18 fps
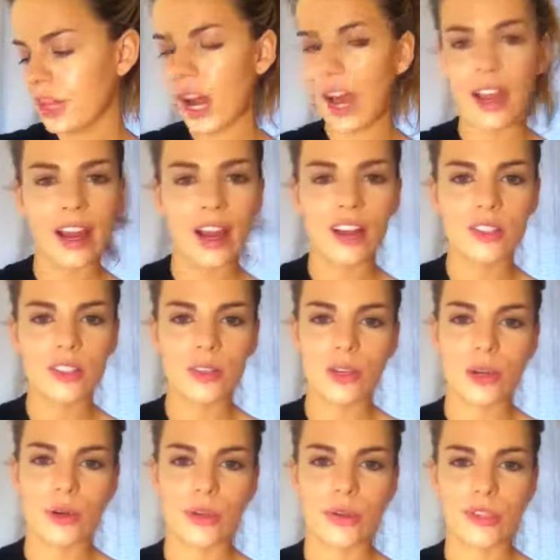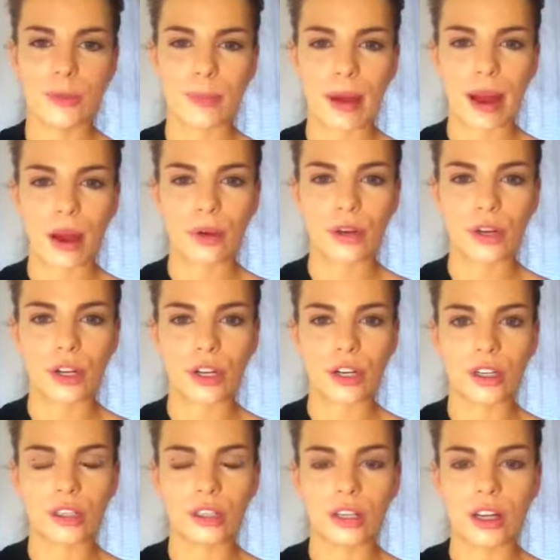I also don't use a
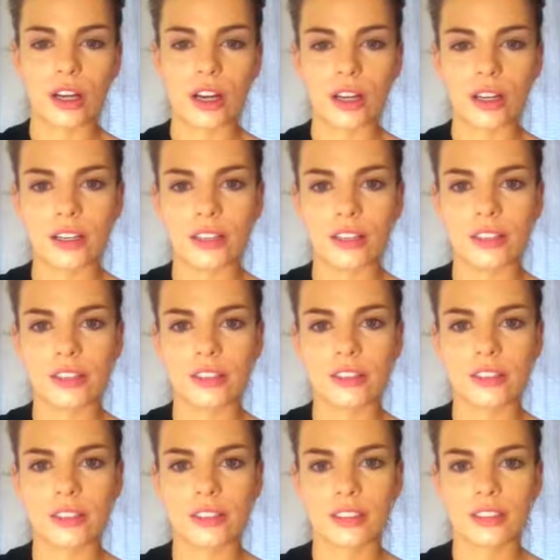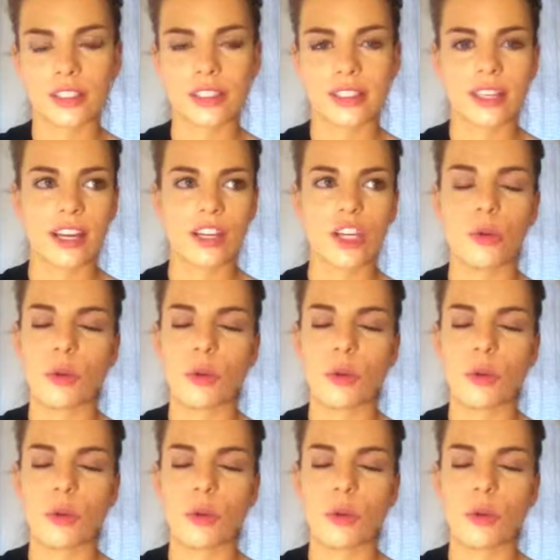powder because again,